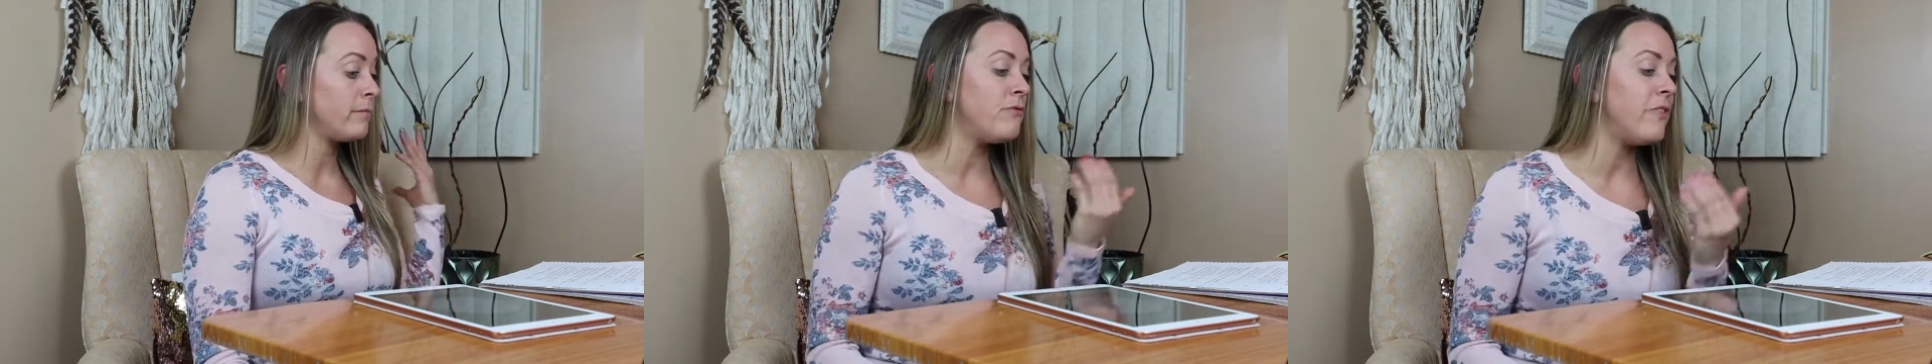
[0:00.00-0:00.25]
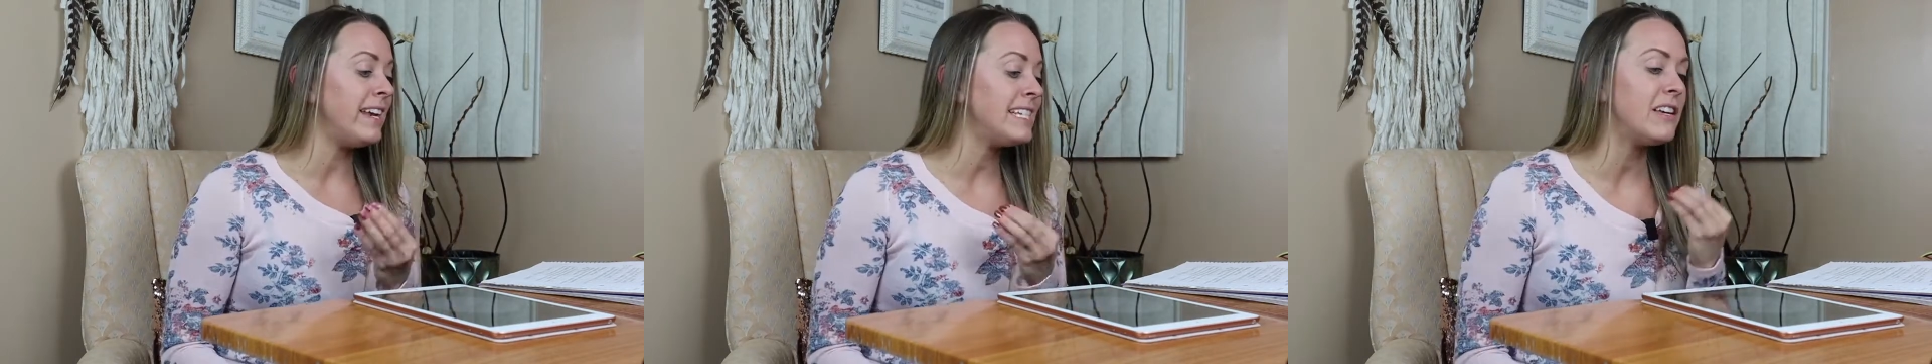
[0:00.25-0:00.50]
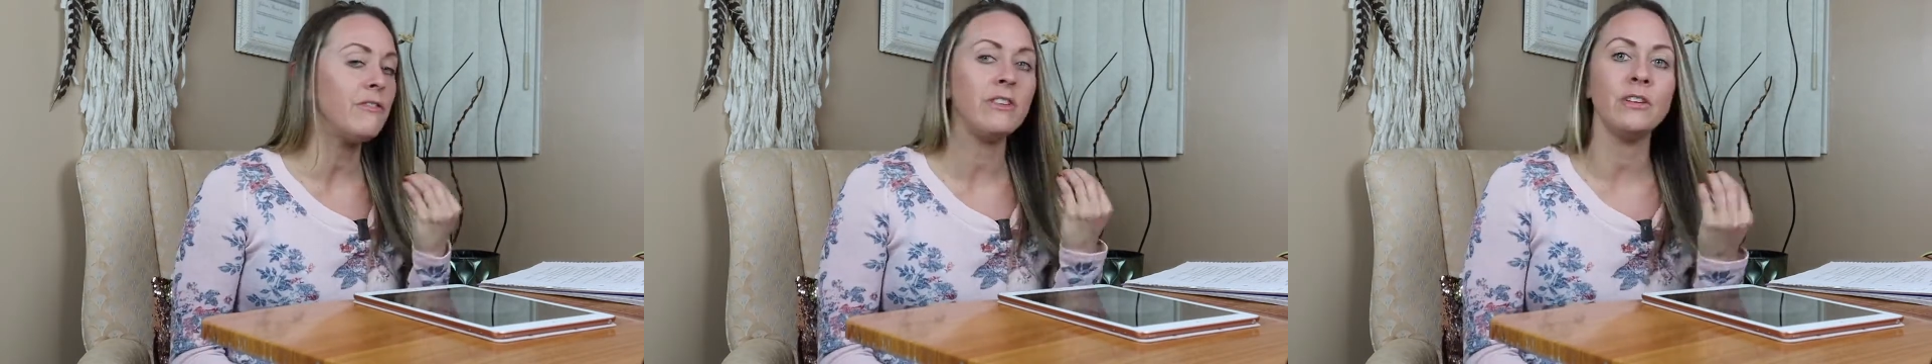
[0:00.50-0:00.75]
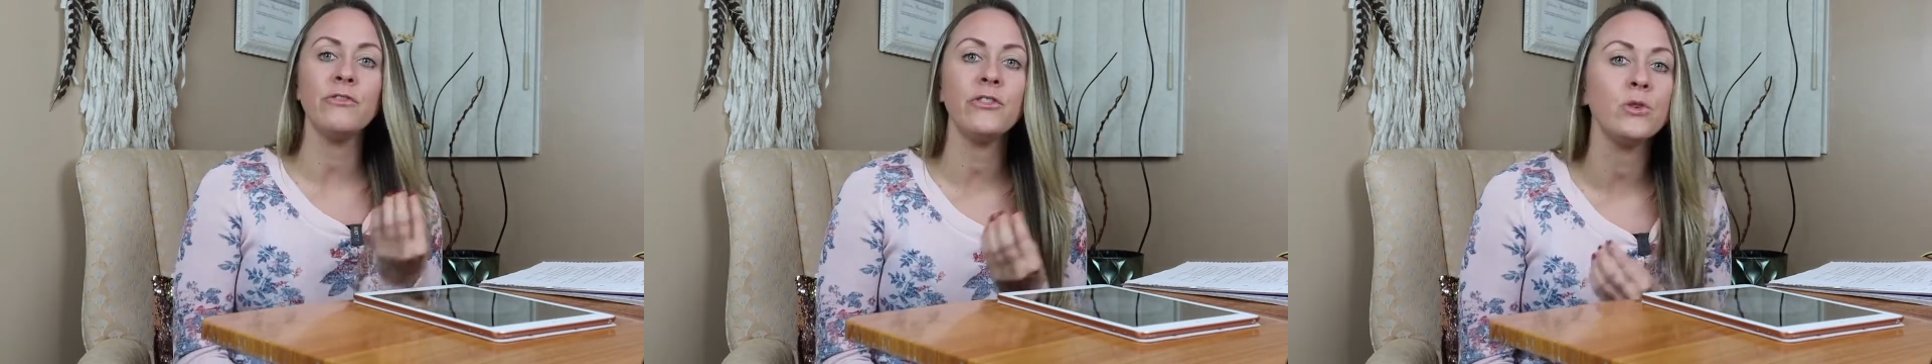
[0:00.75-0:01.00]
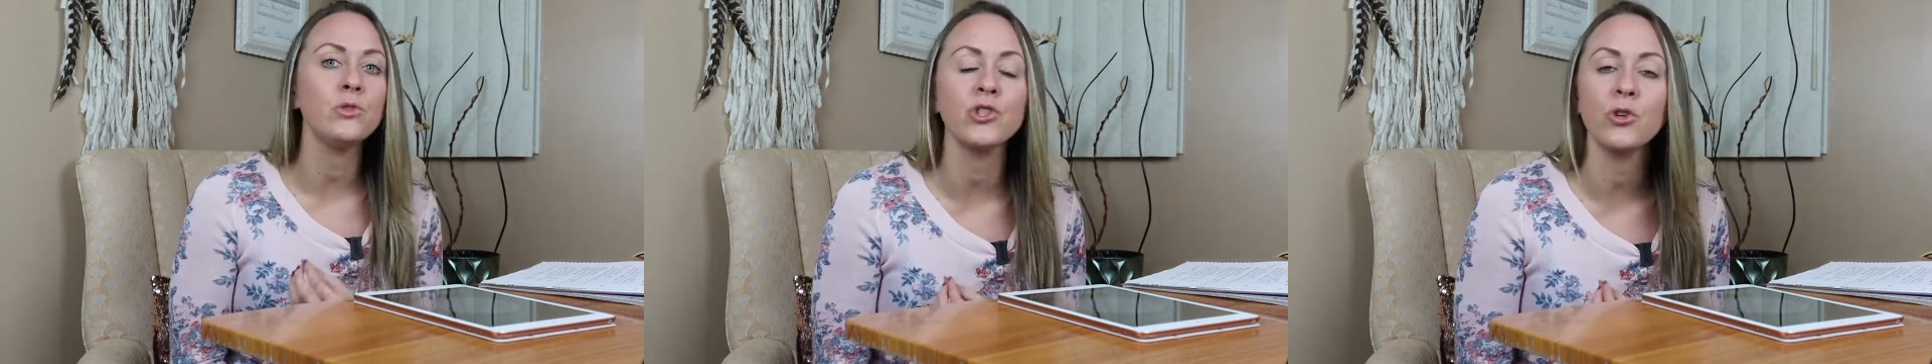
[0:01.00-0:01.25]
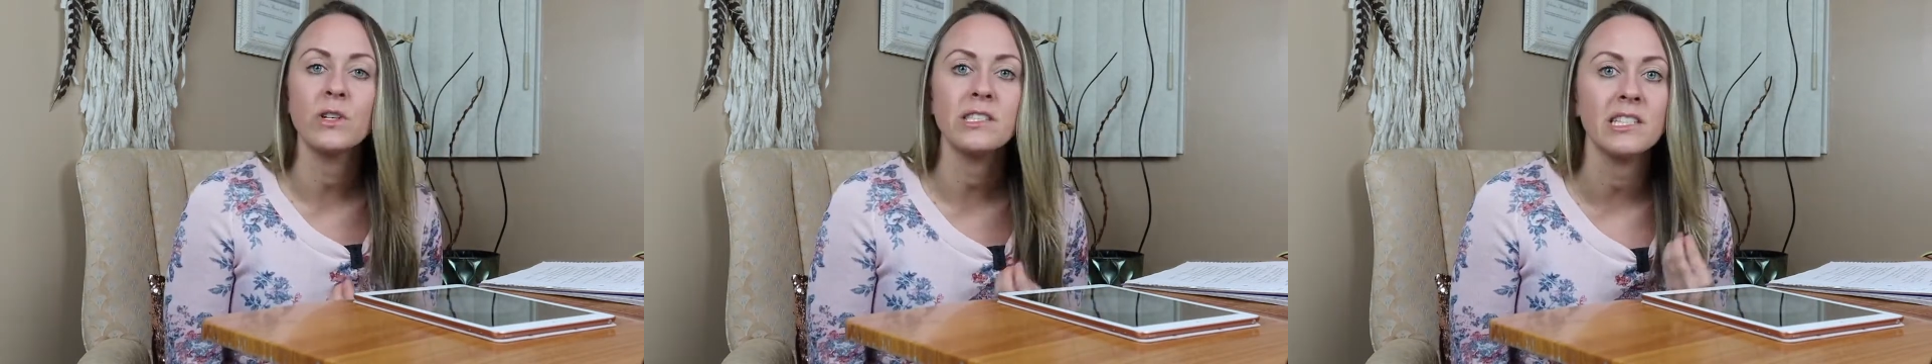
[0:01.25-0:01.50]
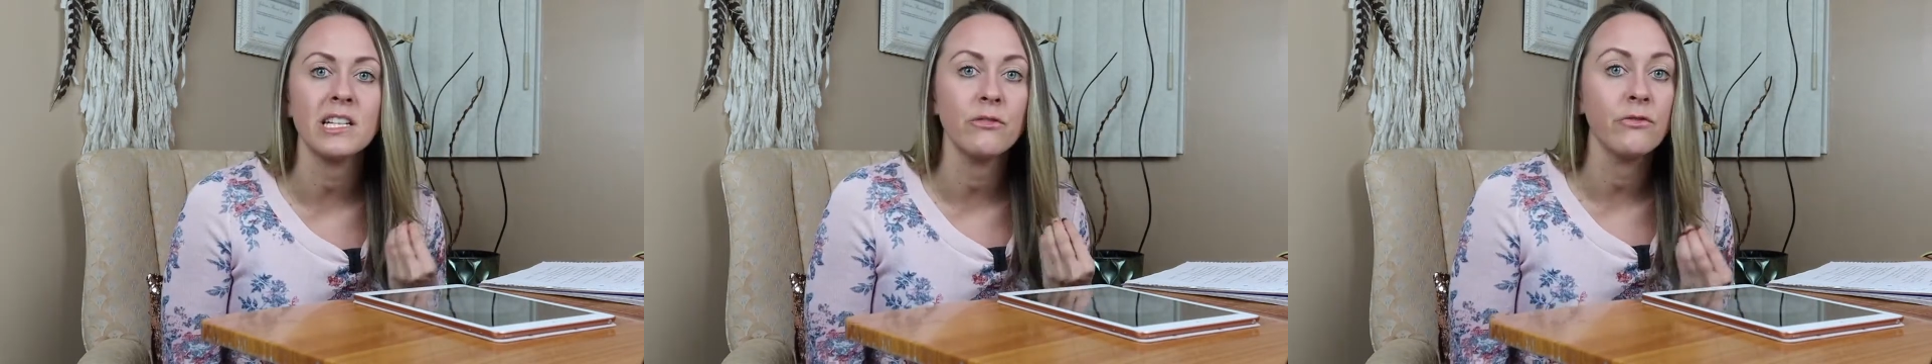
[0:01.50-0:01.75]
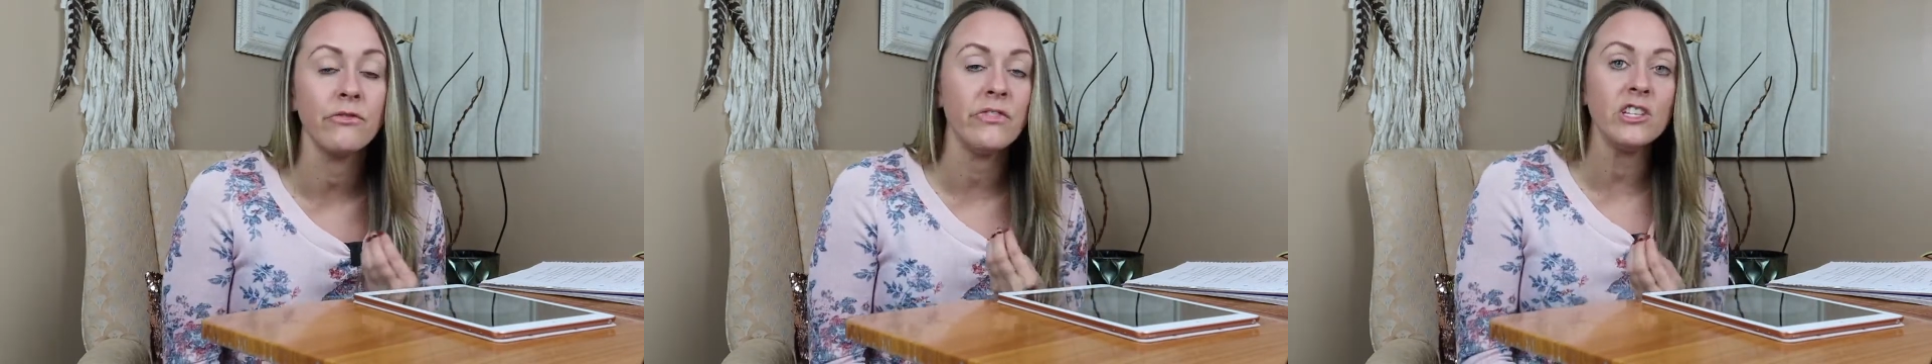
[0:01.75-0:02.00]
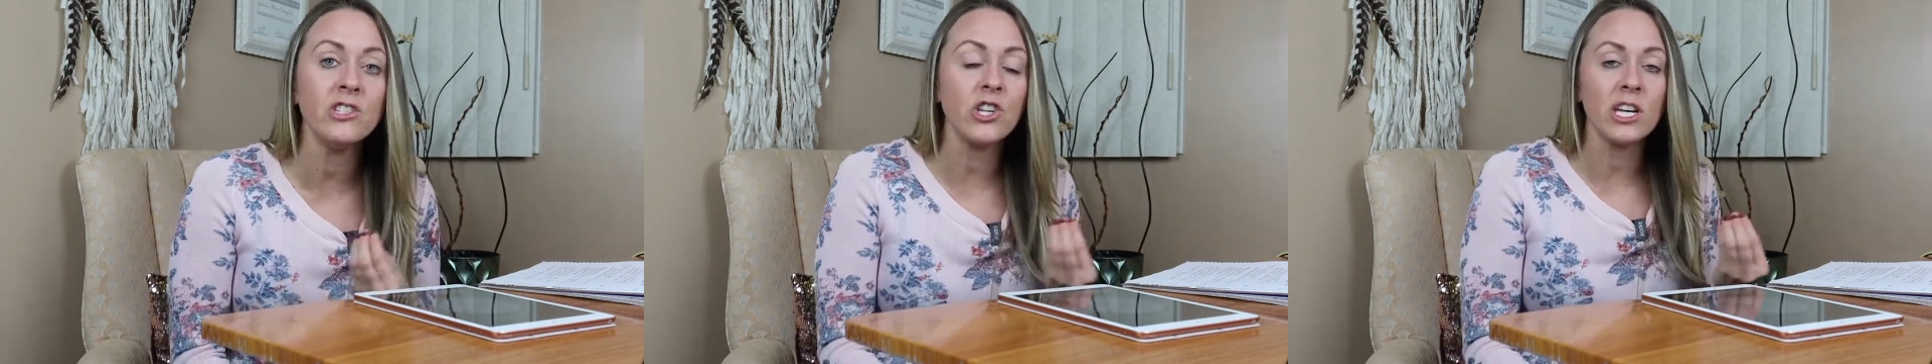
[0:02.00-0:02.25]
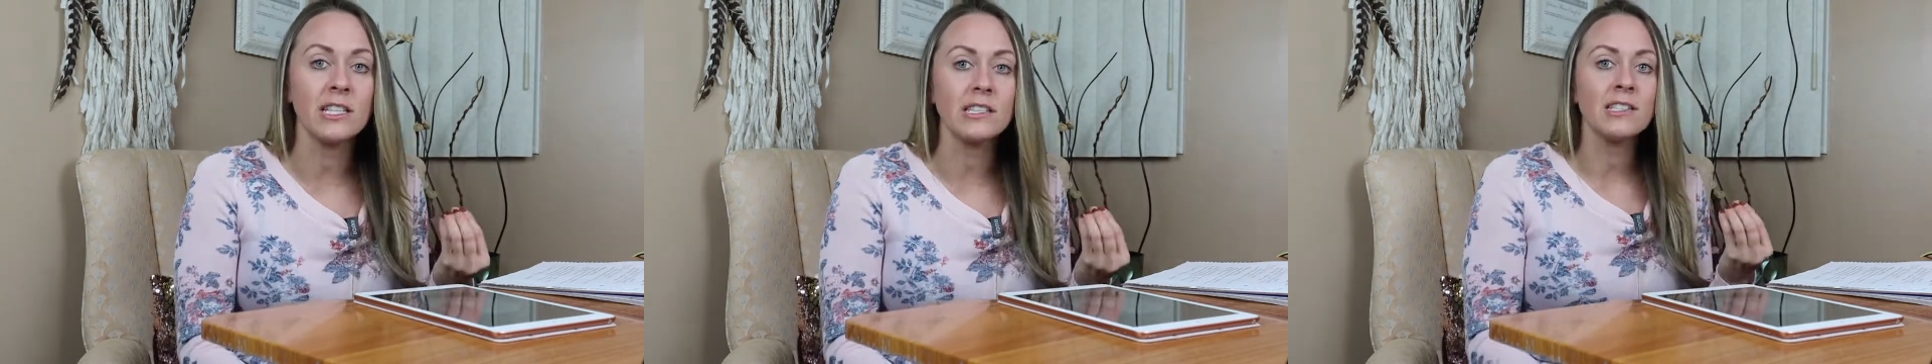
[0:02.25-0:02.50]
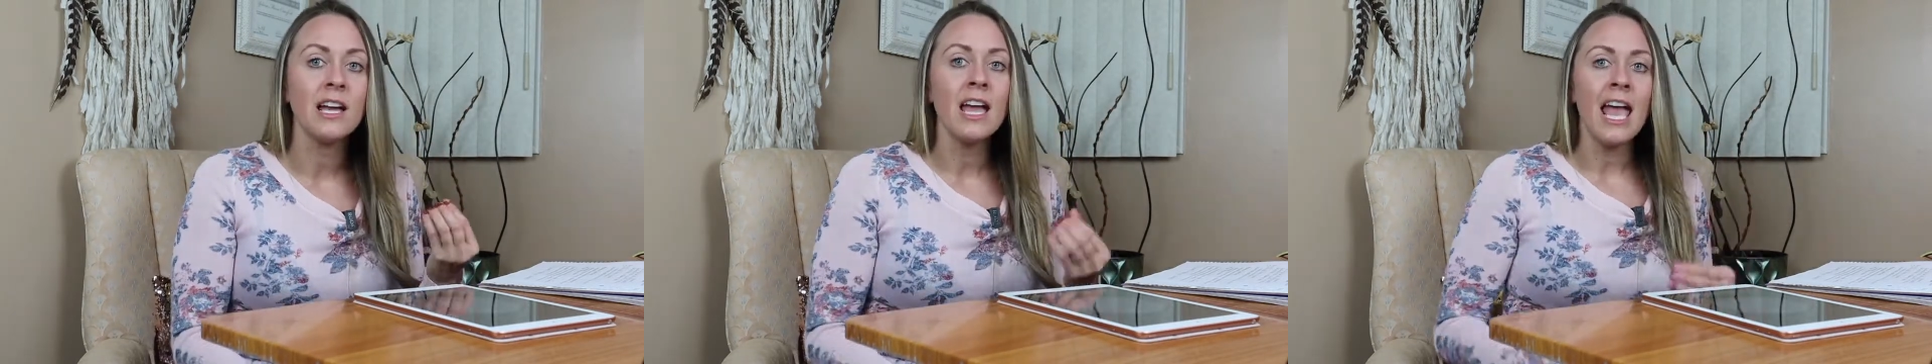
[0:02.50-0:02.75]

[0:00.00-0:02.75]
inventive and futuristic visions.